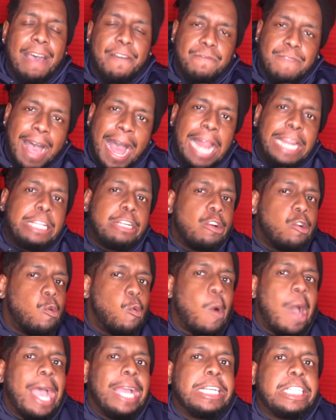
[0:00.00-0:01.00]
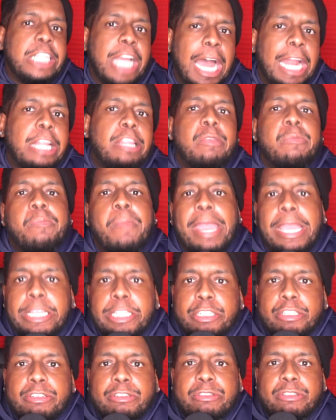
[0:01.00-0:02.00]
finally know why Jonathan
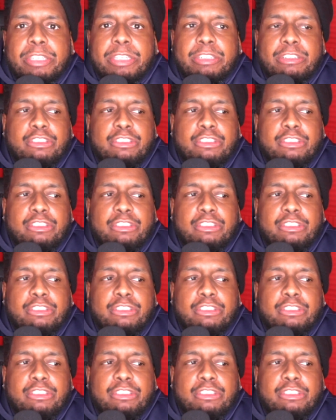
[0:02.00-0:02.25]
Majors